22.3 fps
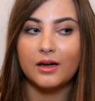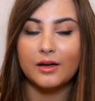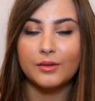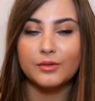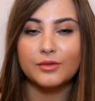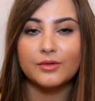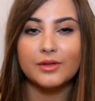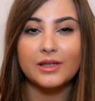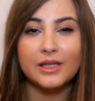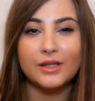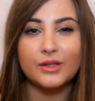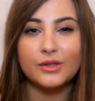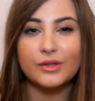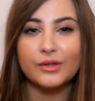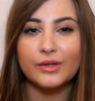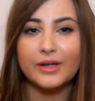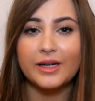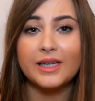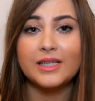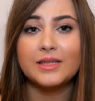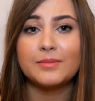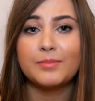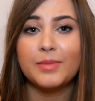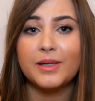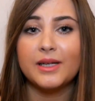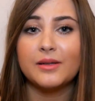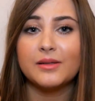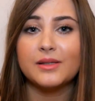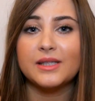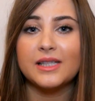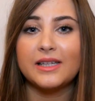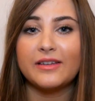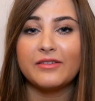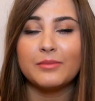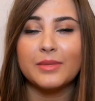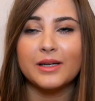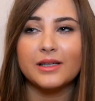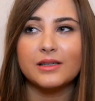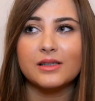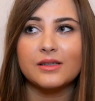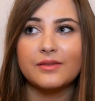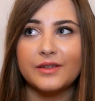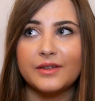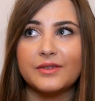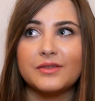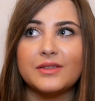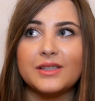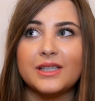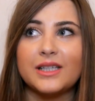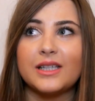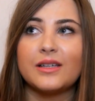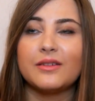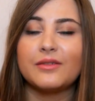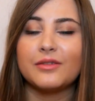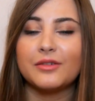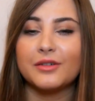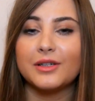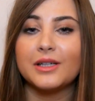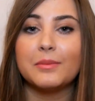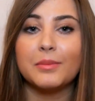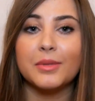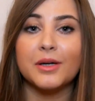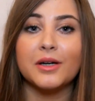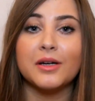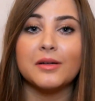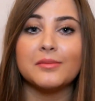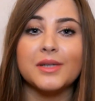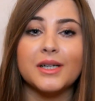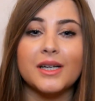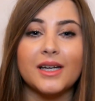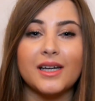I was really intrigued, but it was £11.50 for a lip balm,